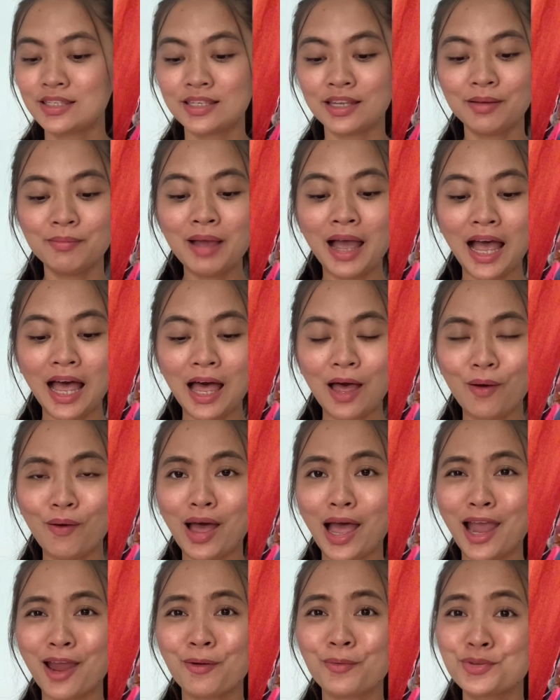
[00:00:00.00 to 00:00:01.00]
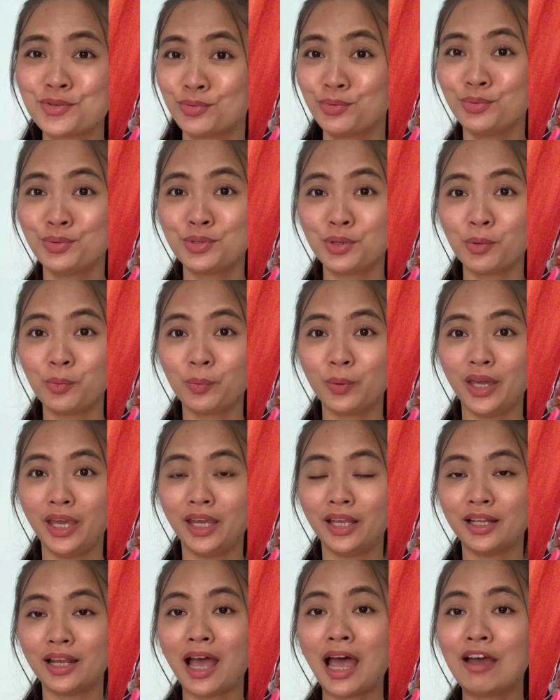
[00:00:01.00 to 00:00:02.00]
somehow I was losing
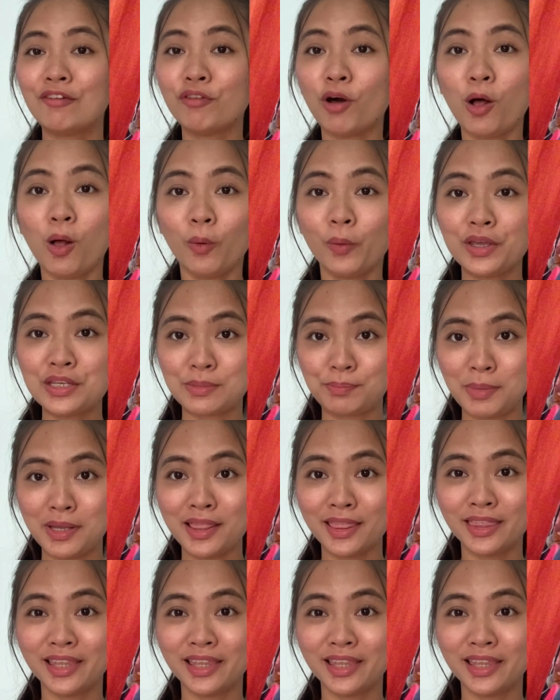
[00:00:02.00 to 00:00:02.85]
weight. I've always been